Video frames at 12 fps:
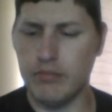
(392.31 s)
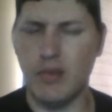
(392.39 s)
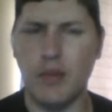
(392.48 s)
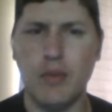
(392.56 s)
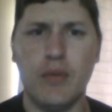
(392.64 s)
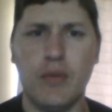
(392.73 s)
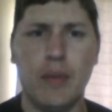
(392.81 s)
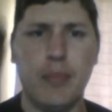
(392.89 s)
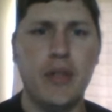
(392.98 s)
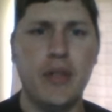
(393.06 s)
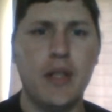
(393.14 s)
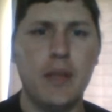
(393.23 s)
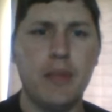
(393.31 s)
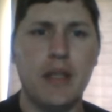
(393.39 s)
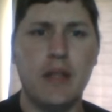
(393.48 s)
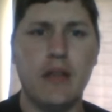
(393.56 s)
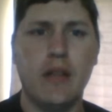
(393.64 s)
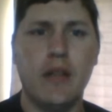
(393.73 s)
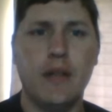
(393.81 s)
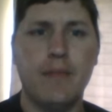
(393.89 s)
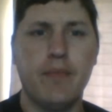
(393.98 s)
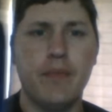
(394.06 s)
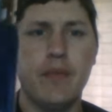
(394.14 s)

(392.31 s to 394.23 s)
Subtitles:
don't know if I put it up yet or not.